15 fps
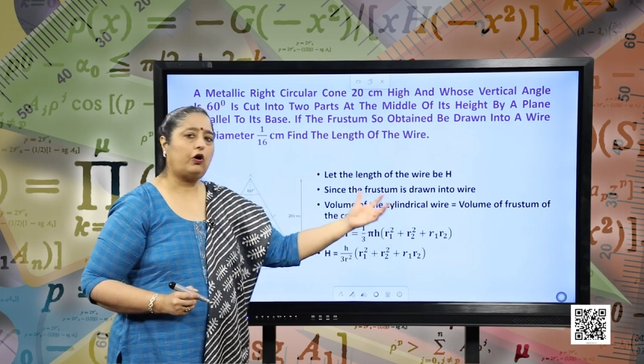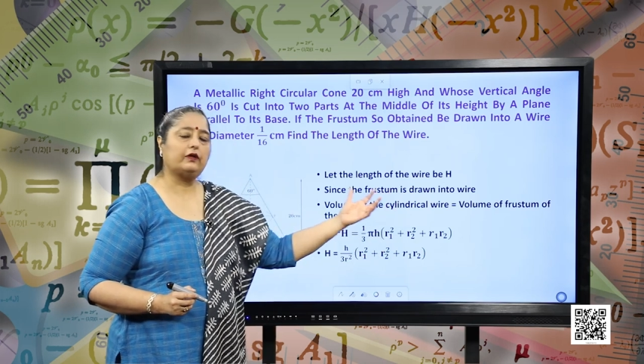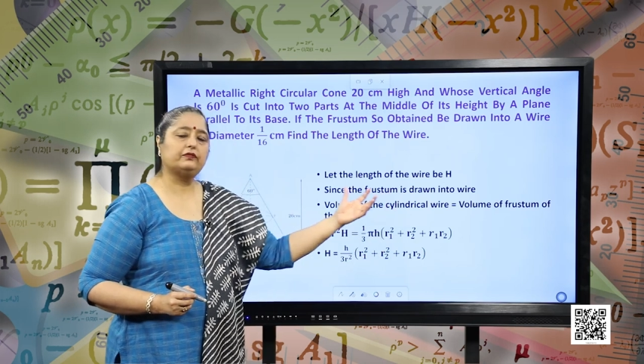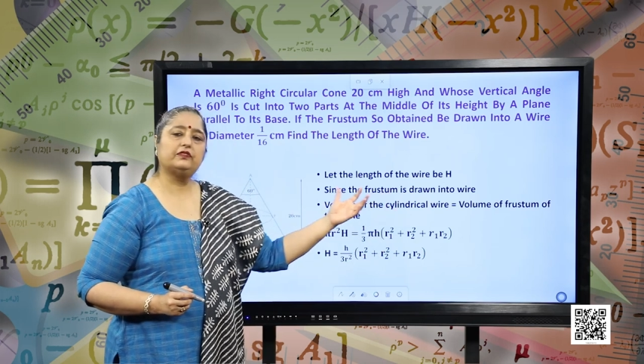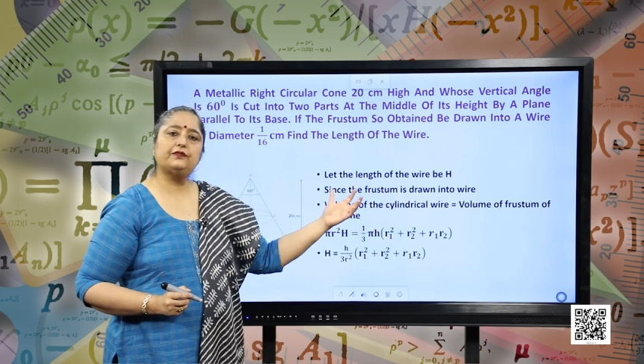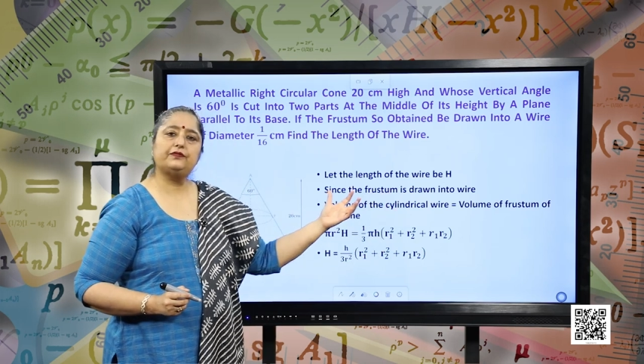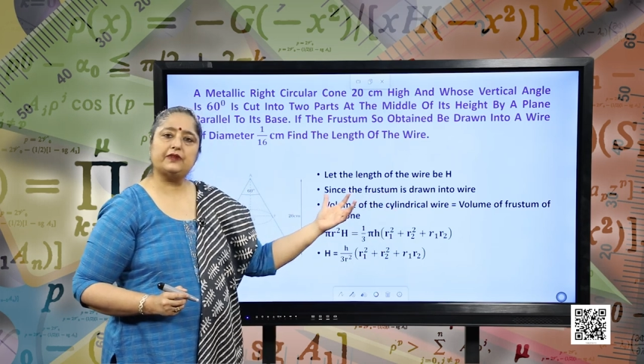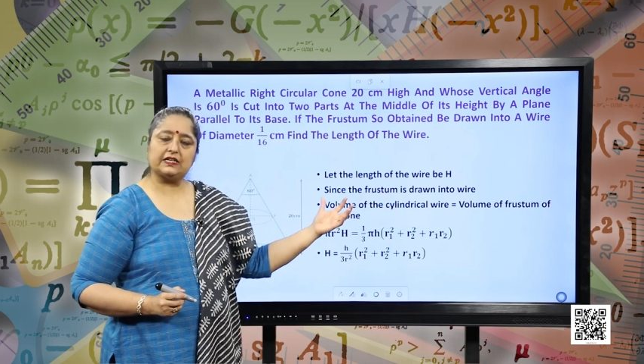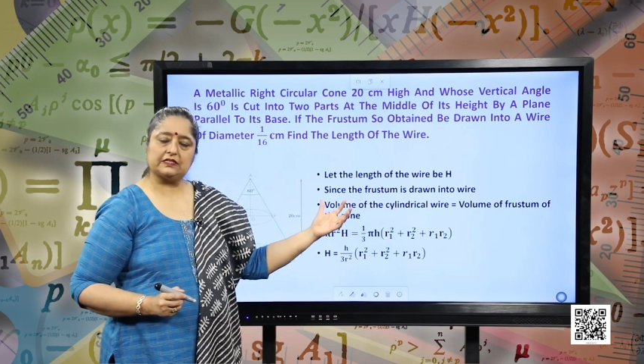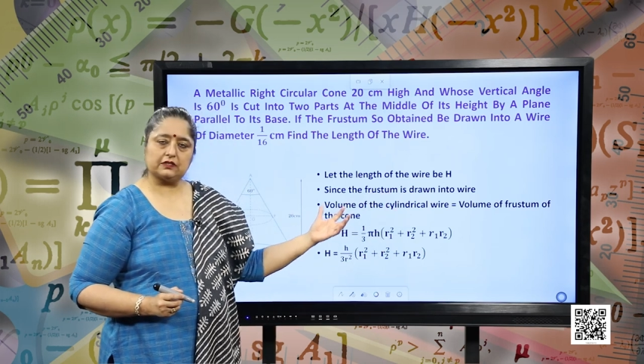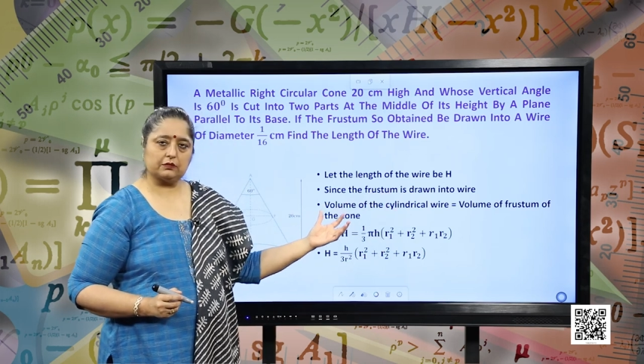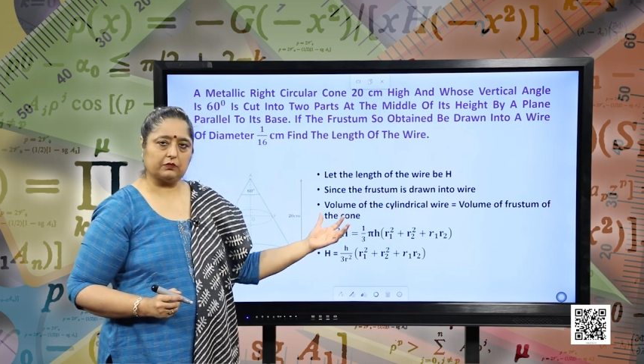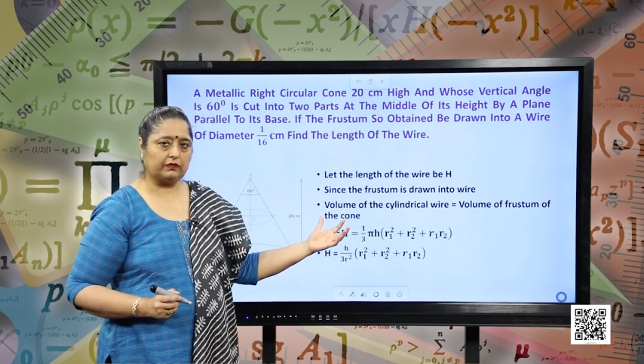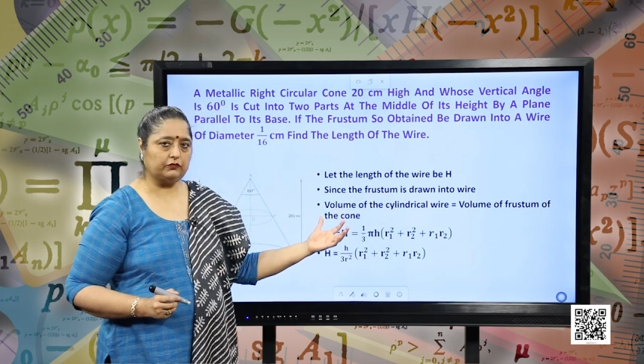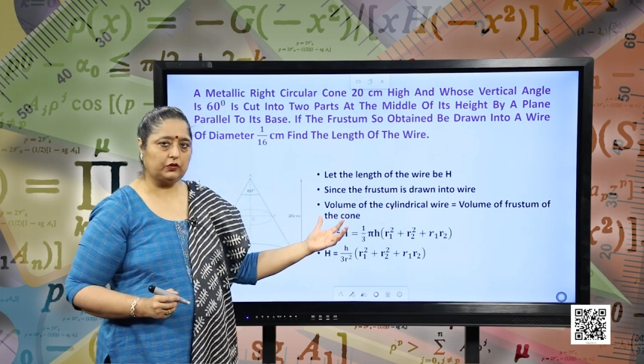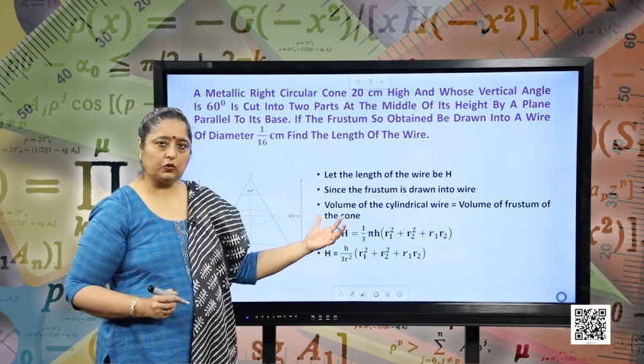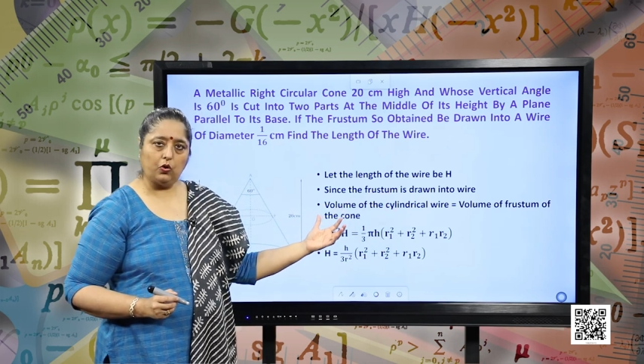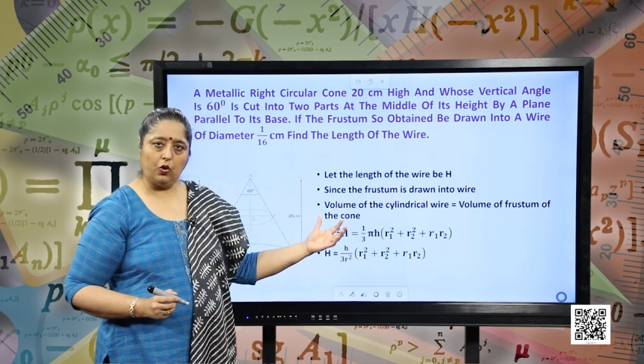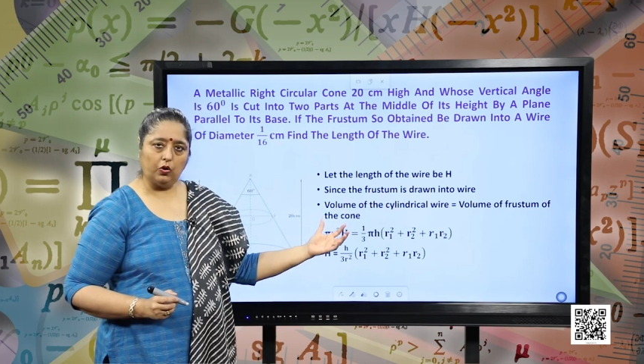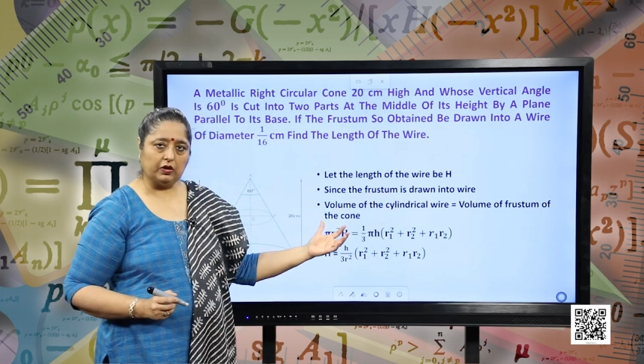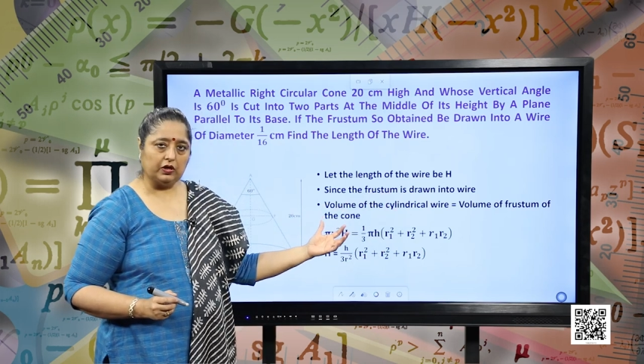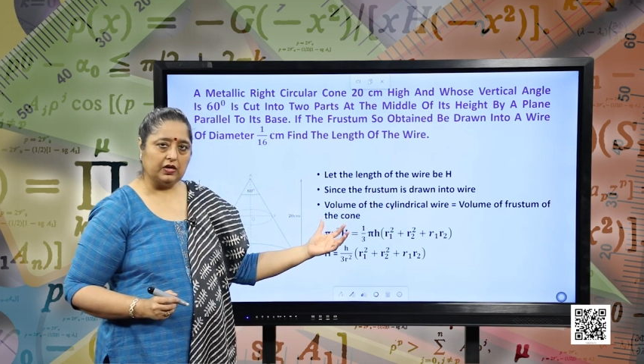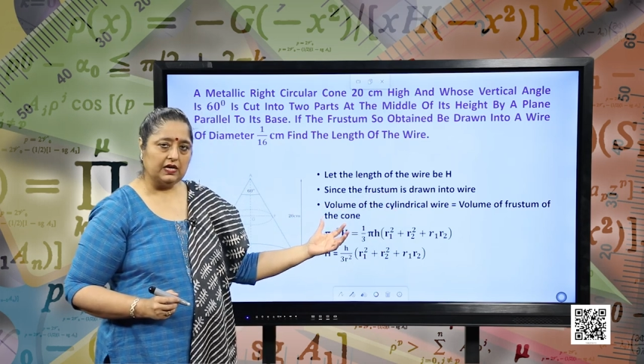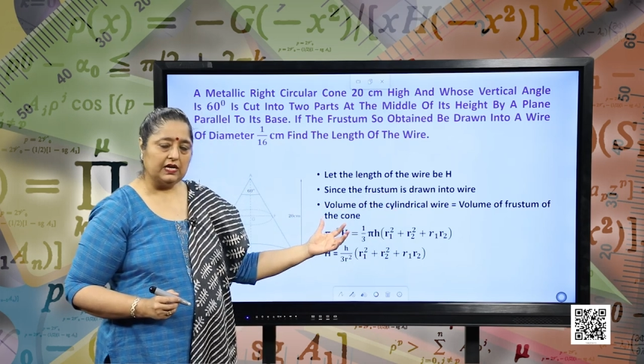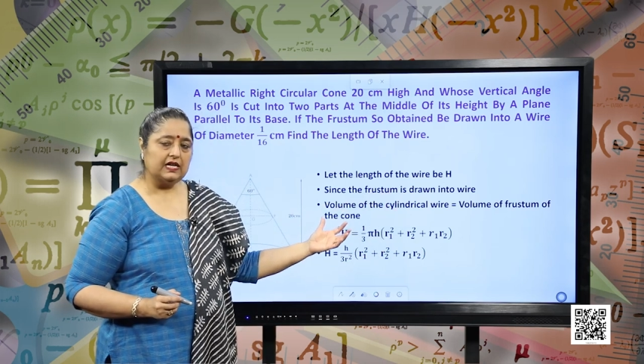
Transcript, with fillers: of the frustum of the cone.